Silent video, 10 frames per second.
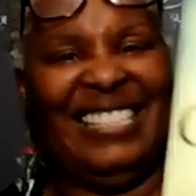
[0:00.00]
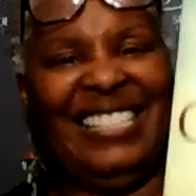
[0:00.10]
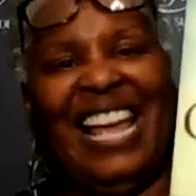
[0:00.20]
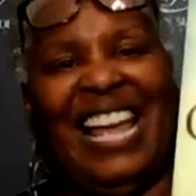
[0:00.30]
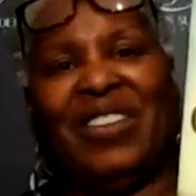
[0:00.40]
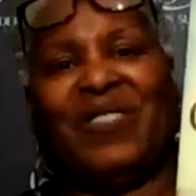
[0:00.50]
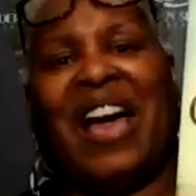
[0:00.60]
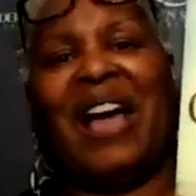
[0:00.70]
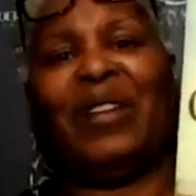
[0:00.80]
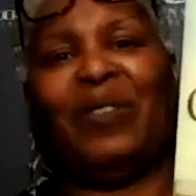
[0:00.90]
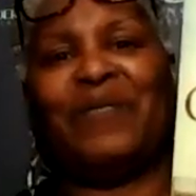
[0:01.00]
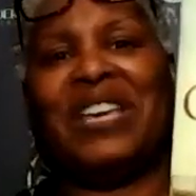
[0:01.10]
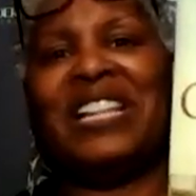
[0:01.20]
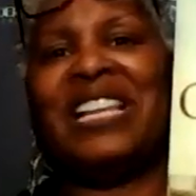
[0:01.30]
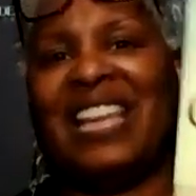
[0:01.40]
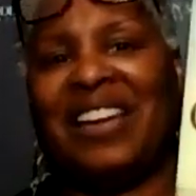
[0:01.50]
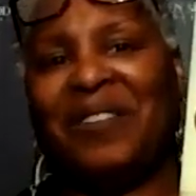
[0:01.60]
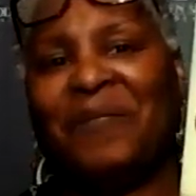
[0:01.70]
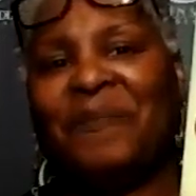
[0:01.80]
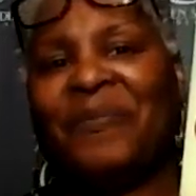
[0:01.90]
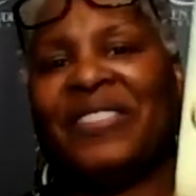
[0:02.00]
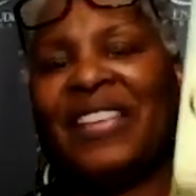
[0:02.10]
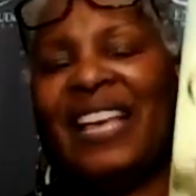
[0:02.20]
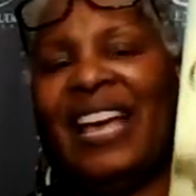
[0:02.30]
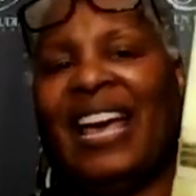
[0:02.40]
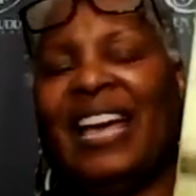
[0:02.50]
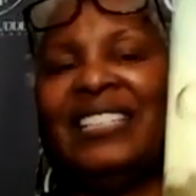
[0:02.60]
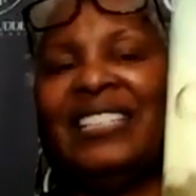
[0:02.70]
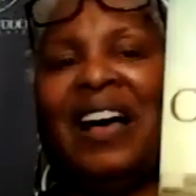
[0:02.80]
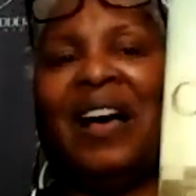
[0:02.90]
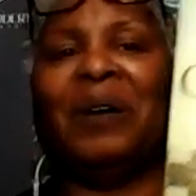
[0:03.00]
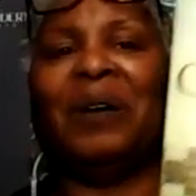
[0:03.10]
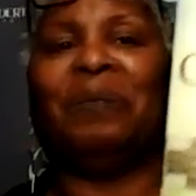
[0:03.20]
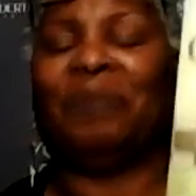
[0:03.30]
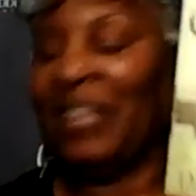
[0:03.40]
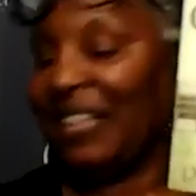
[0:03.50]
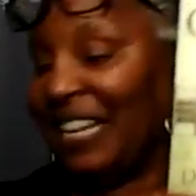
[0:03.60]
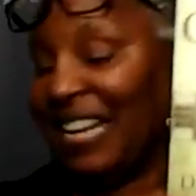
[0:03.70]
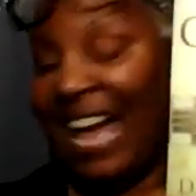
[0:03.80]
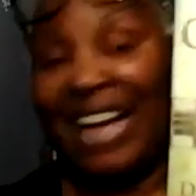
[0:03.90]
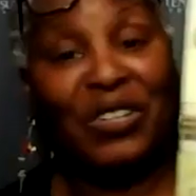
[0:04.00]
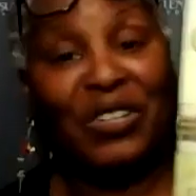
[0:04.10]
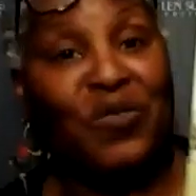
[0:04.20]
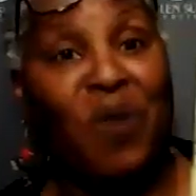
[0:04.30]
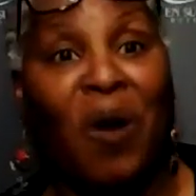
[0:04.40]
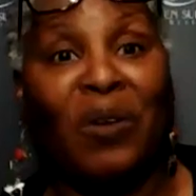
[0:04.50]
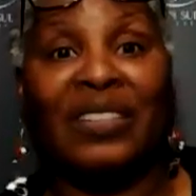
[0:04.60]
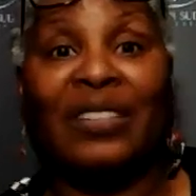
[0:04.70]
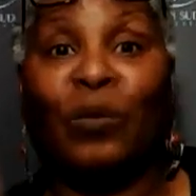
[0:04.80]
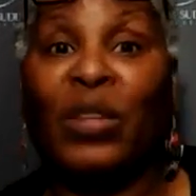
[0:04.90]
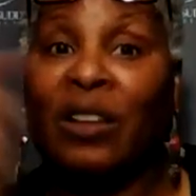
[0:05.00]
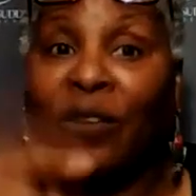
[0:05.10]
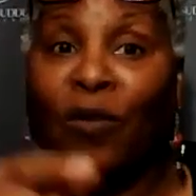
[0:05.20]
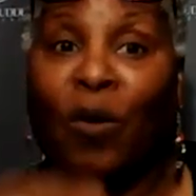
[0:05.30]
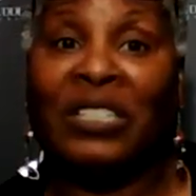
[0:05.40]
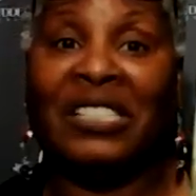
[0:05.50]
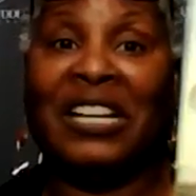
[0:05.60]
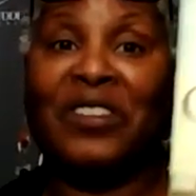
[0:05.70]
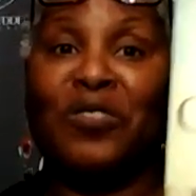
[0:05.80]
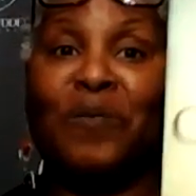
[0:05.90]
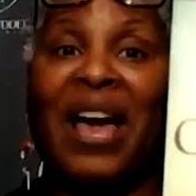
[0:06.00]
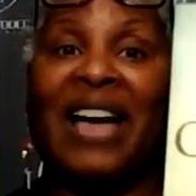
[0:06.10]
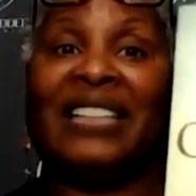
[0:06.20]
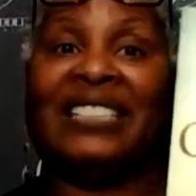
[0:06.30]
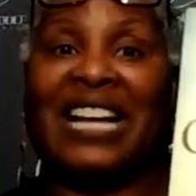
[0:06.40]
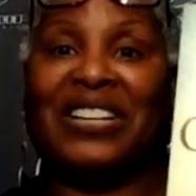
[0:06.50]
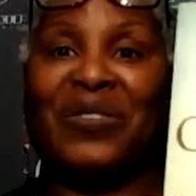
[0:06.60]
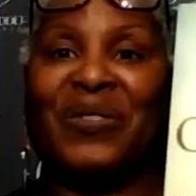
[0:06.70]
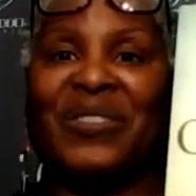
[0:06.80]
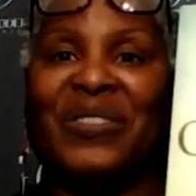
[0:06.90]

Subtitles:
Thank you guys for being here. And good night to you all. We look forward to seeing you back, Daniel.